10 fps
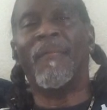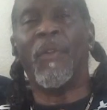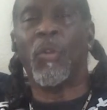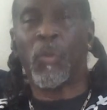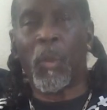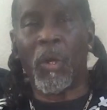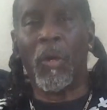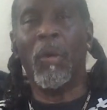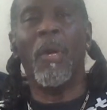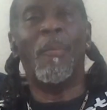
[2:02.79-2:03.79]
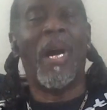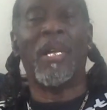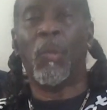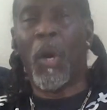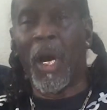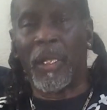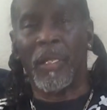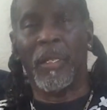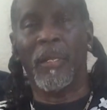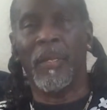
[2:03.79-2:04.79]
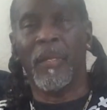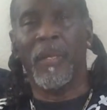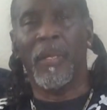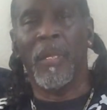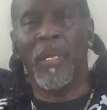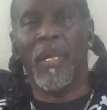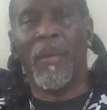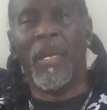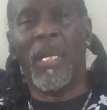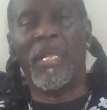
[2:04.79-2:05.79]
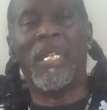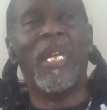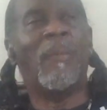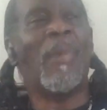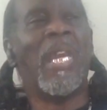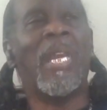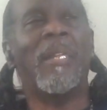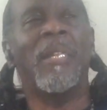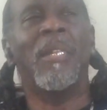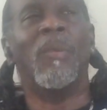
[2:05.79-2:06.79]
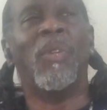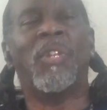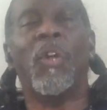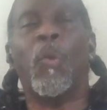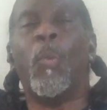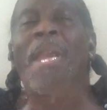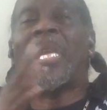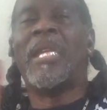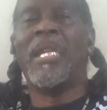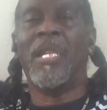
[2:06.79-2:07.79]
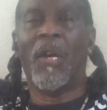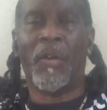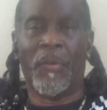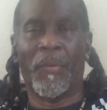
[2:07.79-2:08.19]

first world by the water. He said man was so wicked in the earth.